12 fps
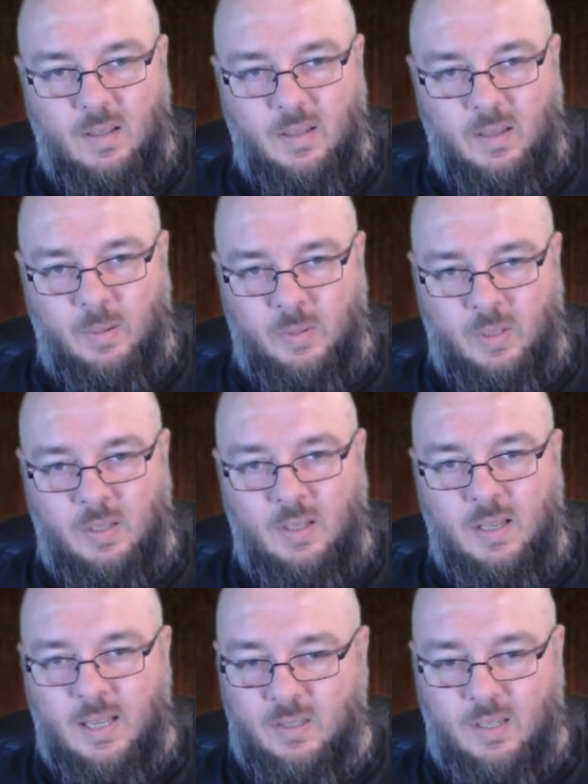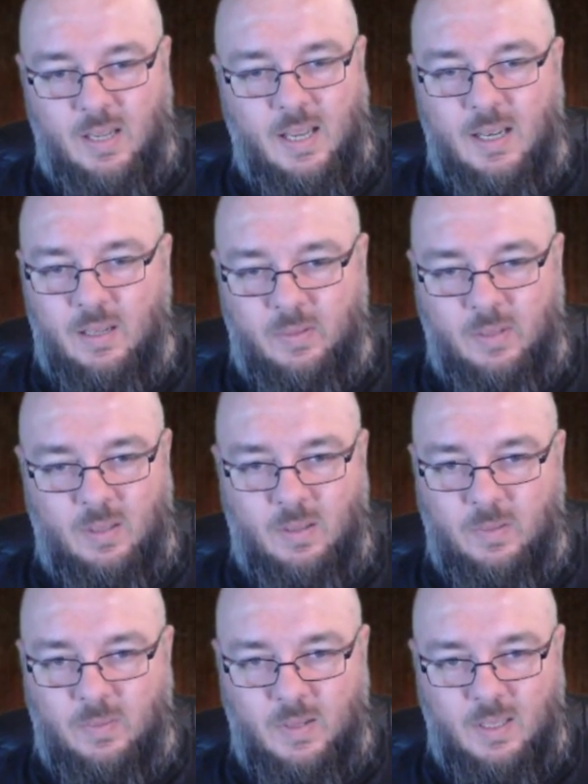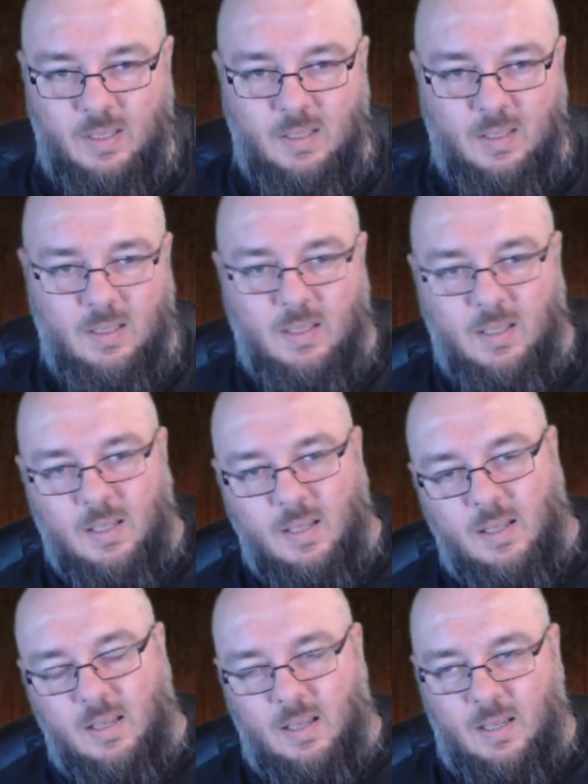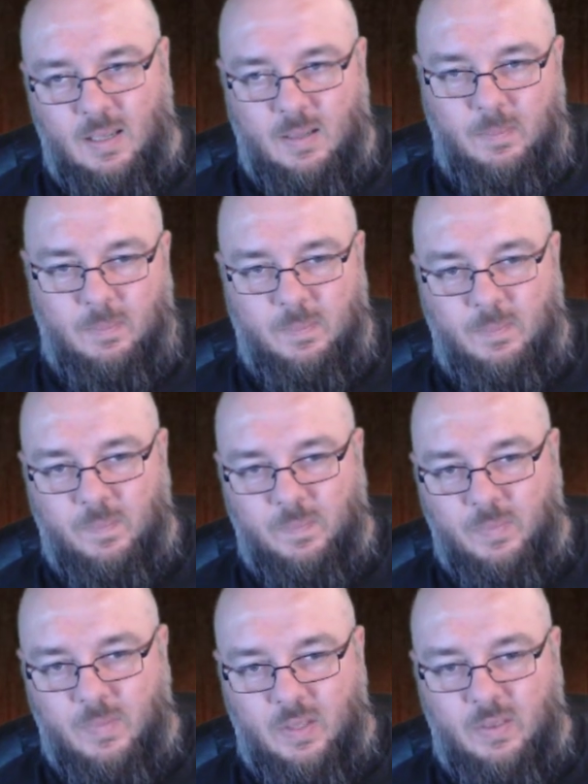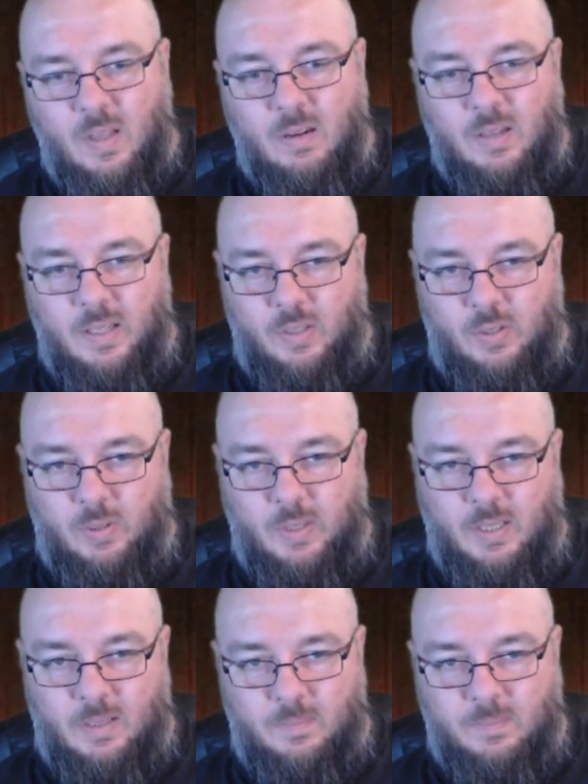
It was a it was a hell of a lot of fun. Um, thoroughly enjoyed it.